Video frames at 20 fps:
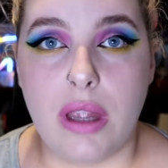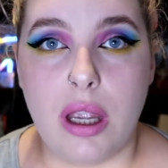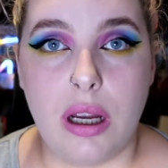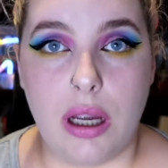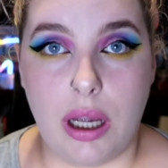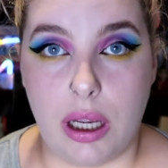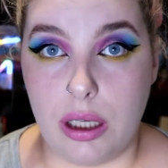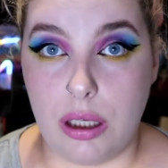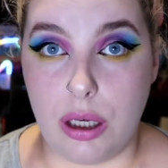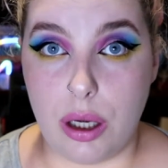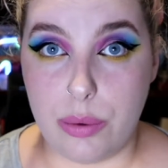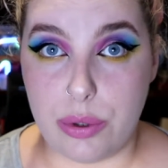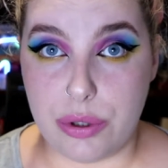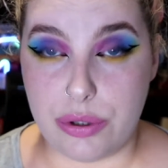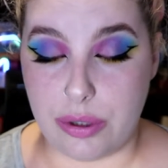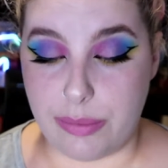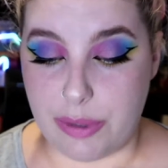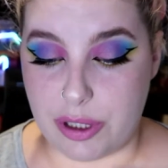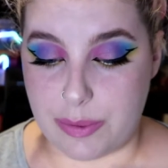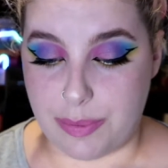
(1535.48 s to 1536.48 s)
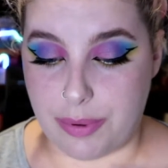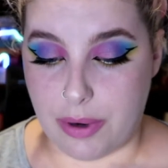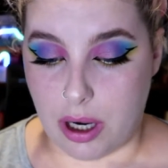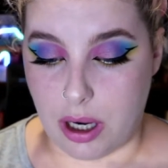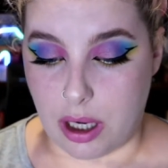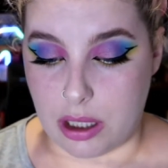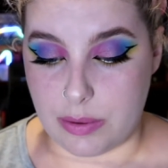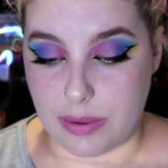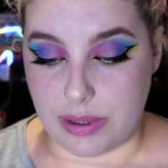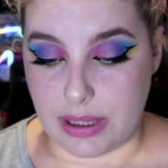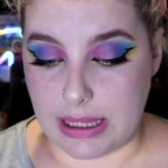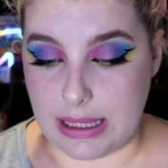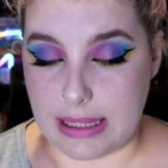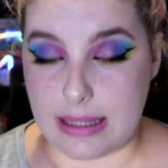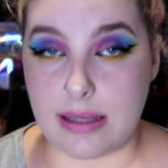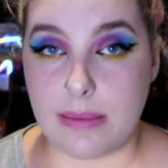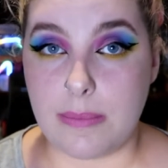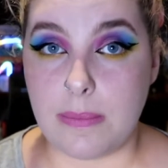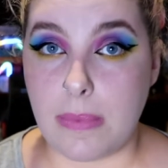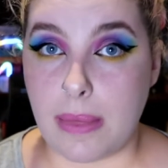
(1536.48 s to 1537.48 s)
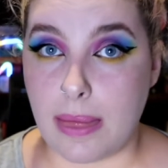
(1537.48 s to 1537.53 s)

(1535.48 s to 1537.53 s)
Okay, you don't want too much product with this